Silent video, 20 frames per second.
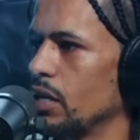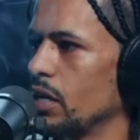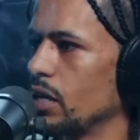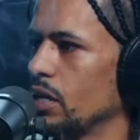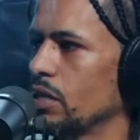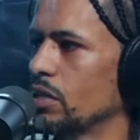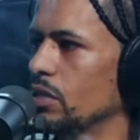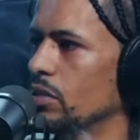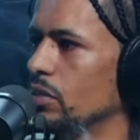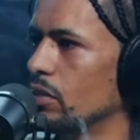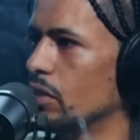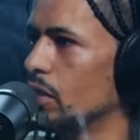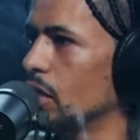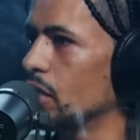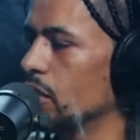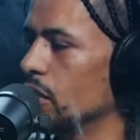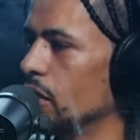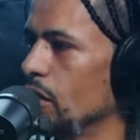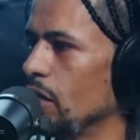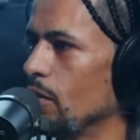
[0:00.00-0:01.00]
like they
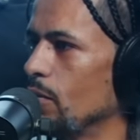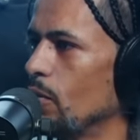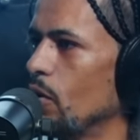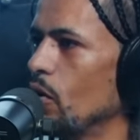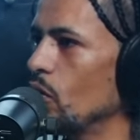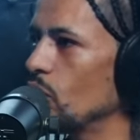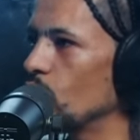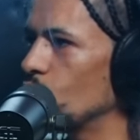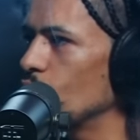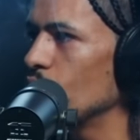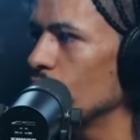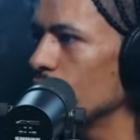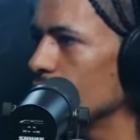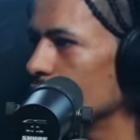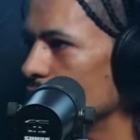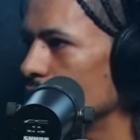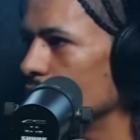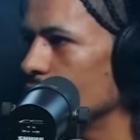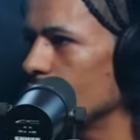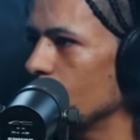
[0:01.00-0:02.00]
see him, oh Doolie
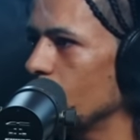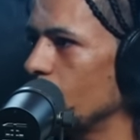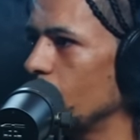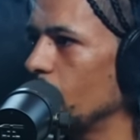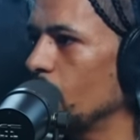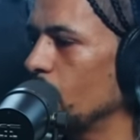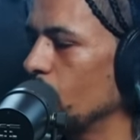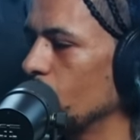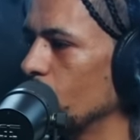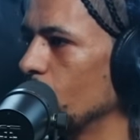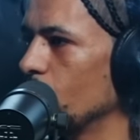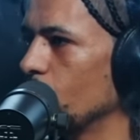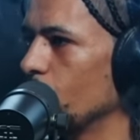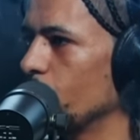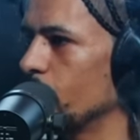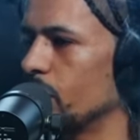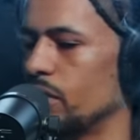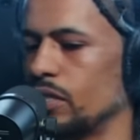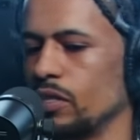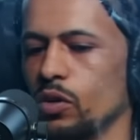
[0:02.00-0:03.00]
G's, they oh, you know
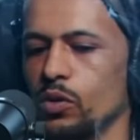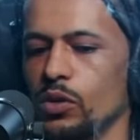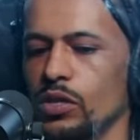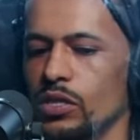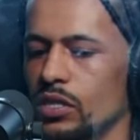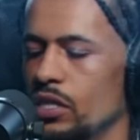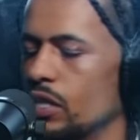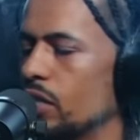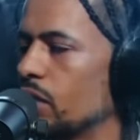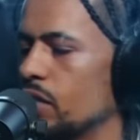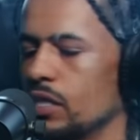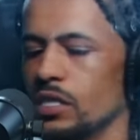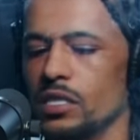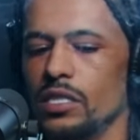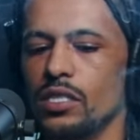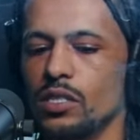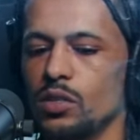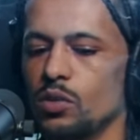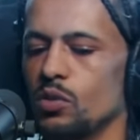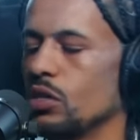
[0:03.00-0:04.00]
it's always good to
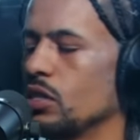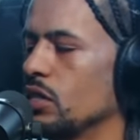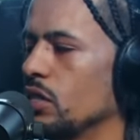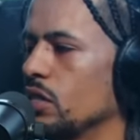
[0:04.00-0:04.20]
see Doolie